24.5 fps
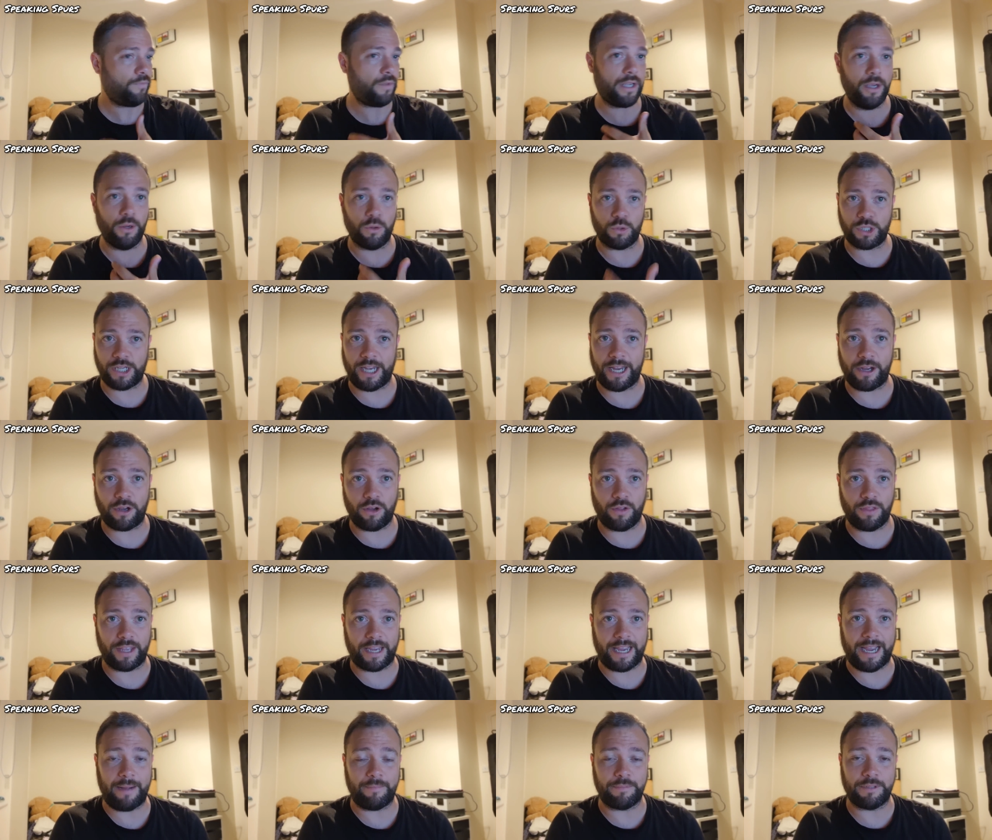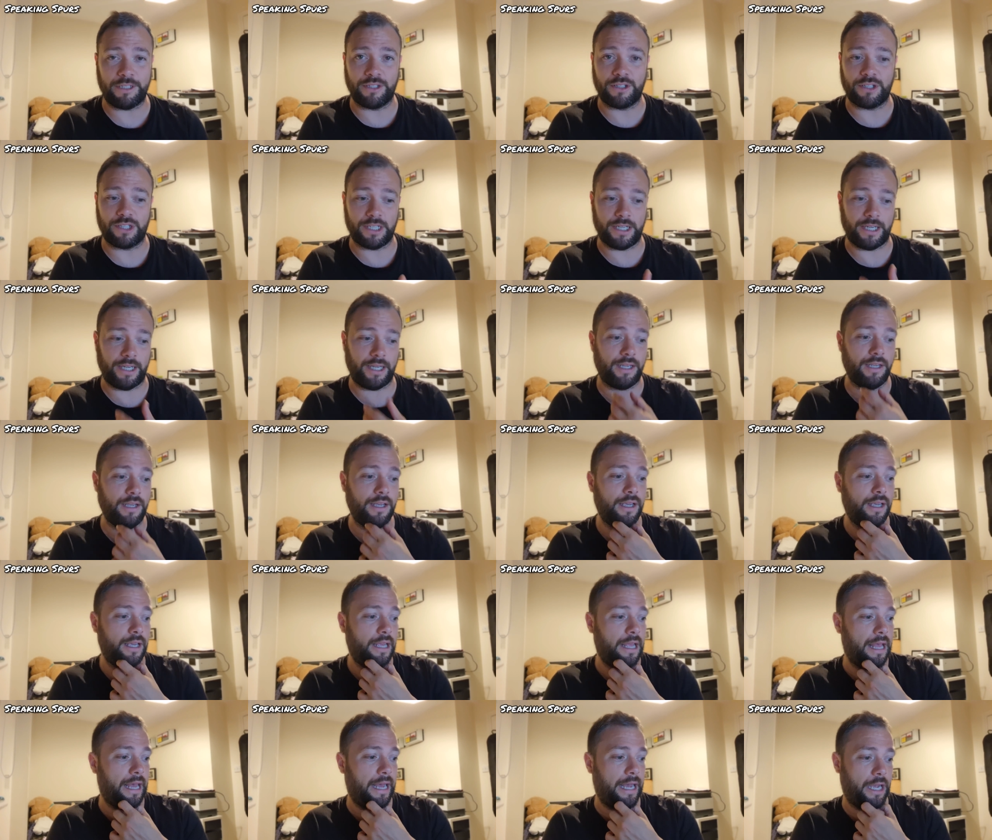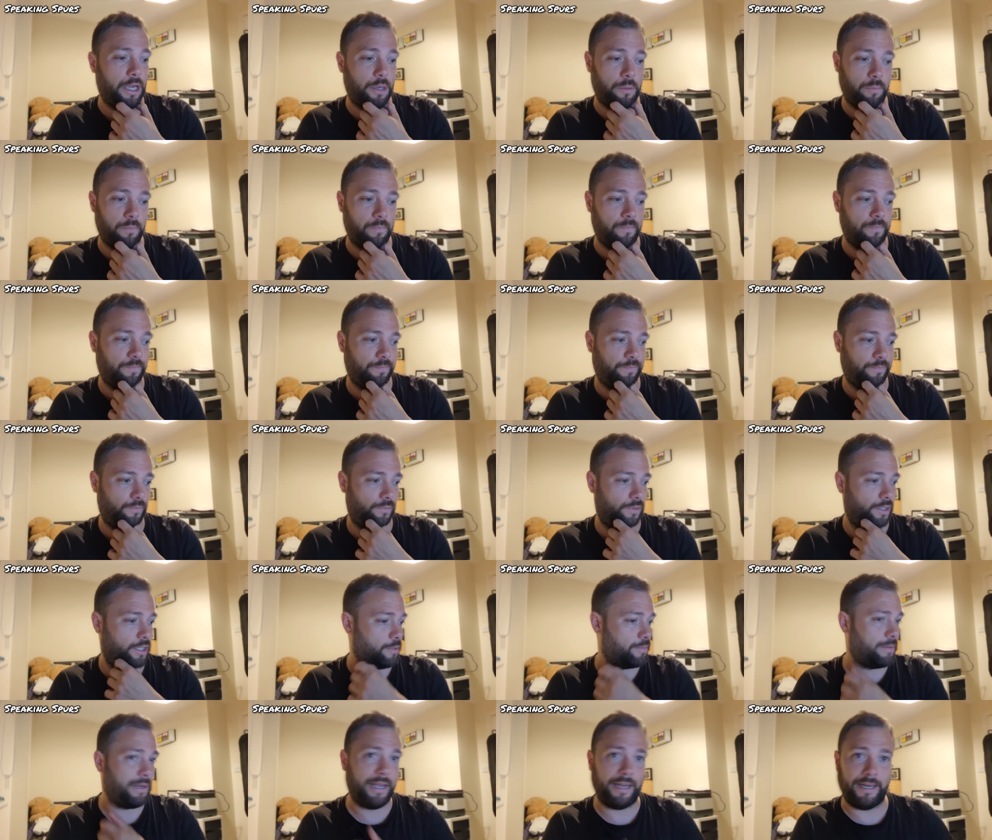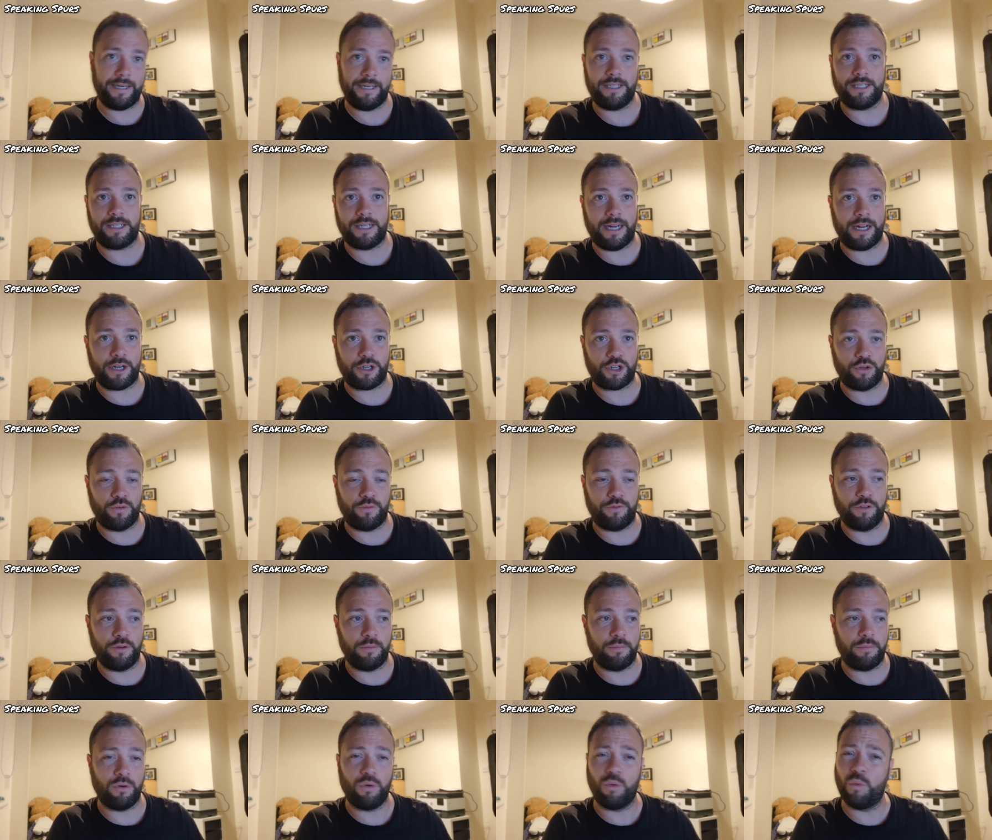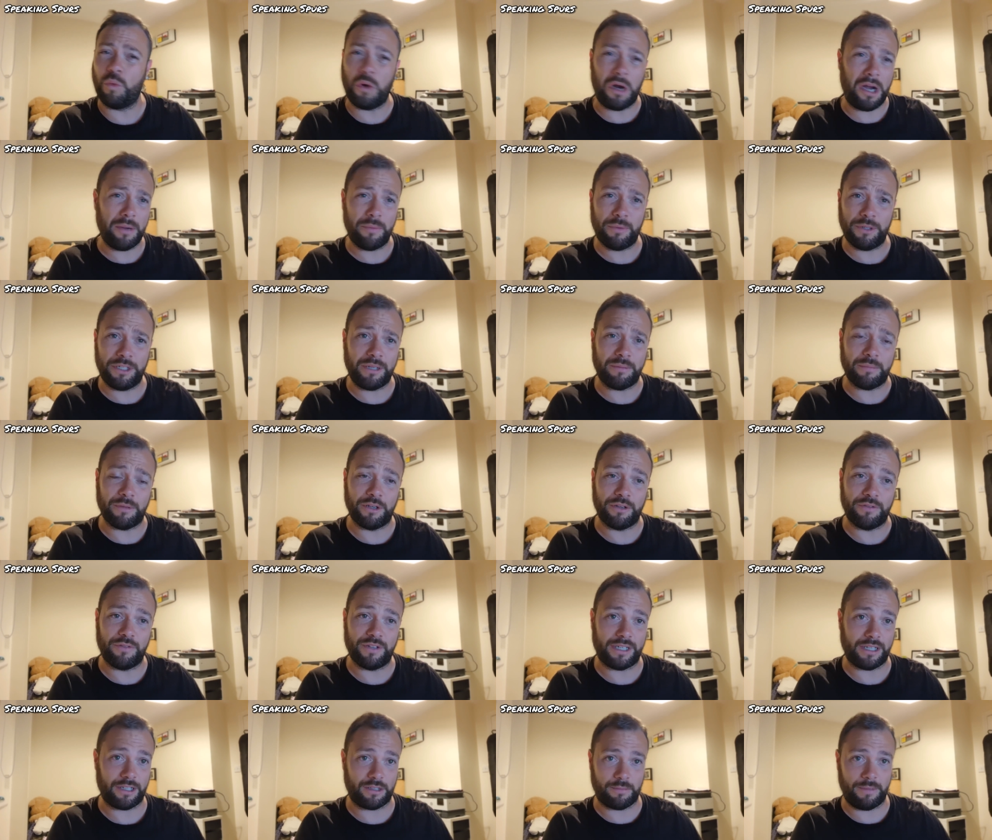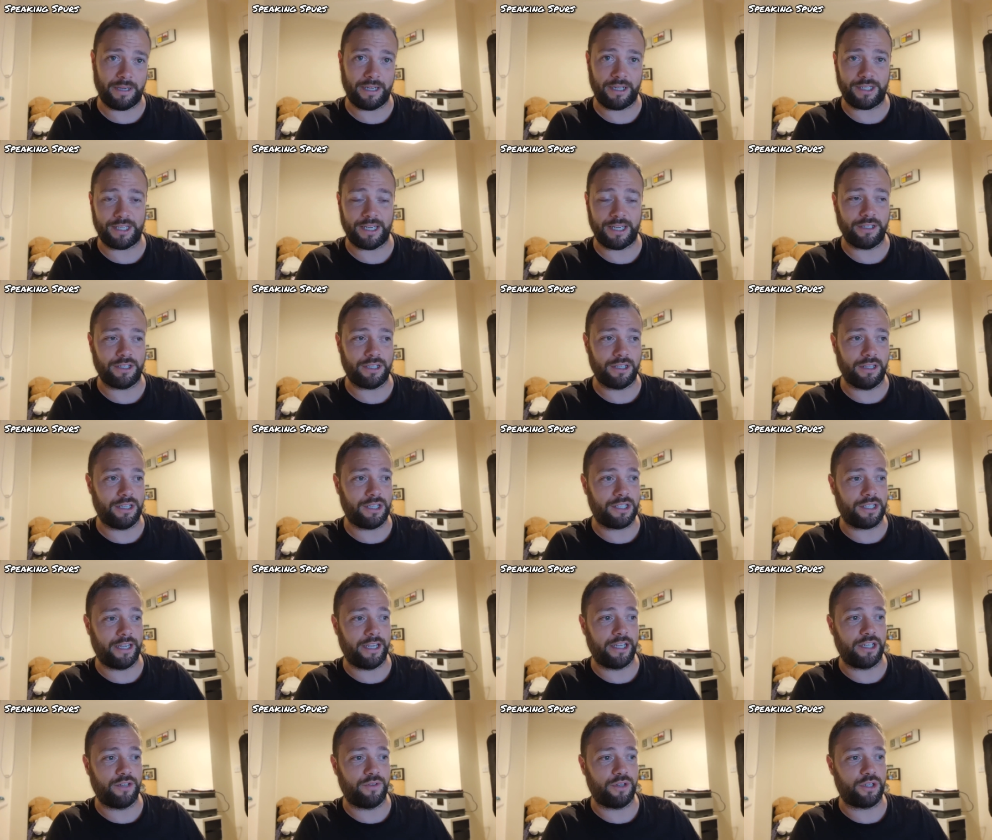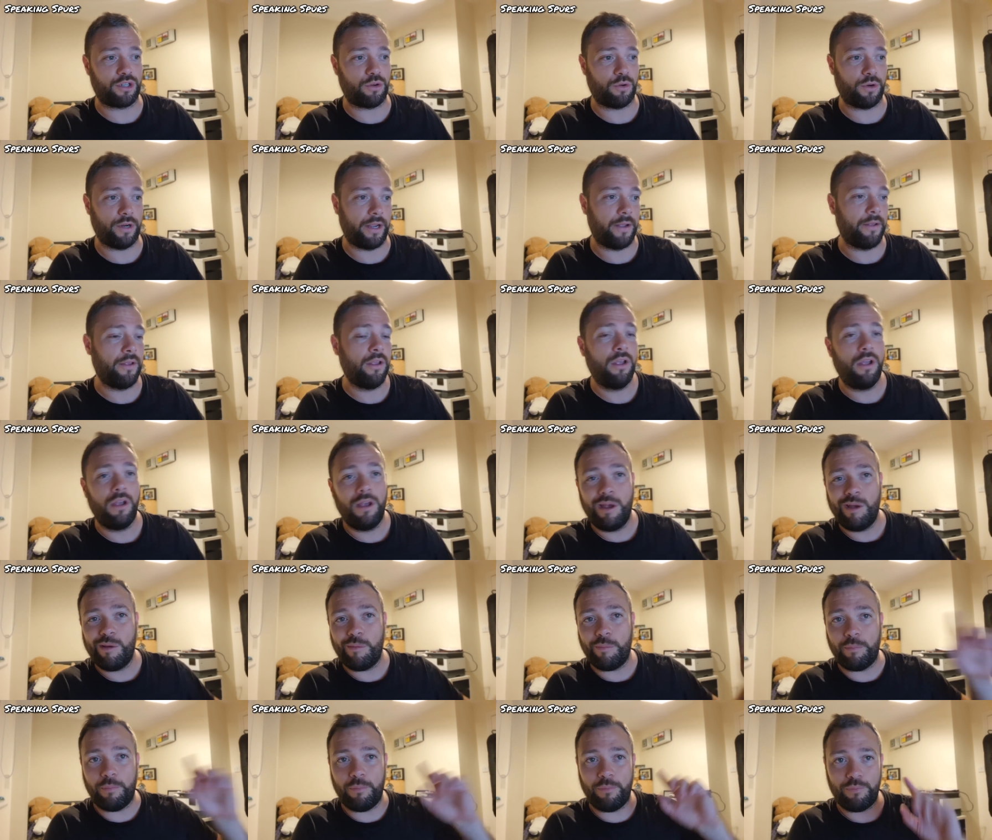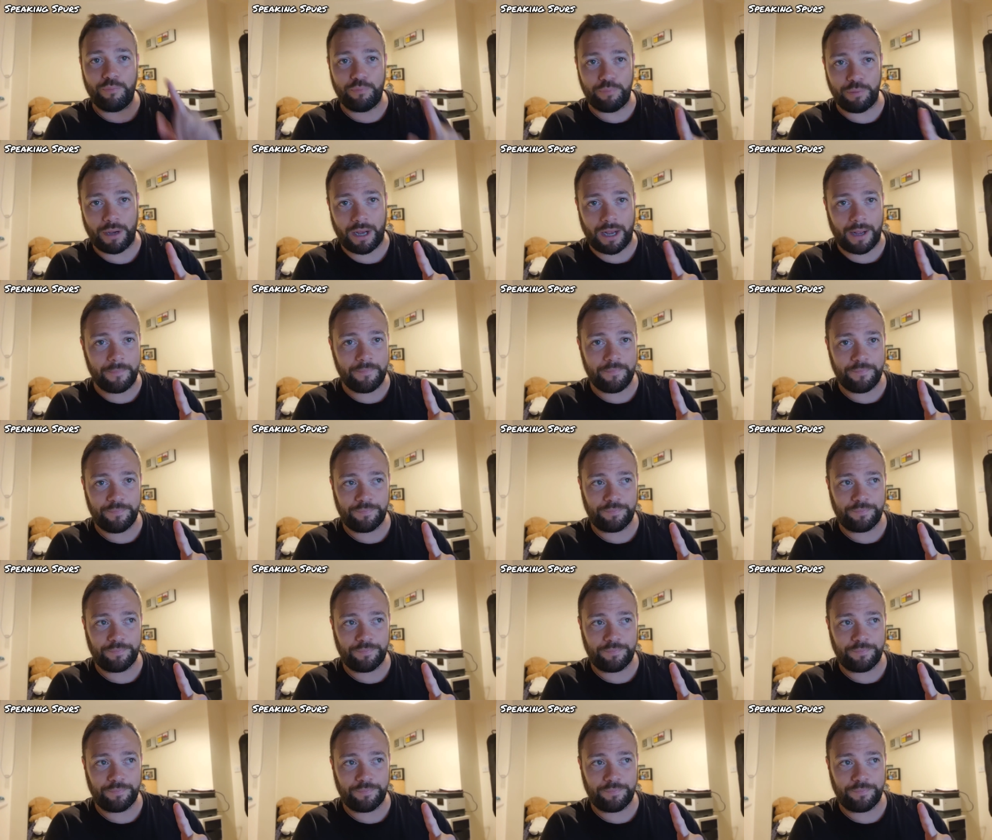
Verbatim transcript: He'll take on the captaincy. Um, he's playing international football. Why would he move? It doesn't make sense at this stage of his career. But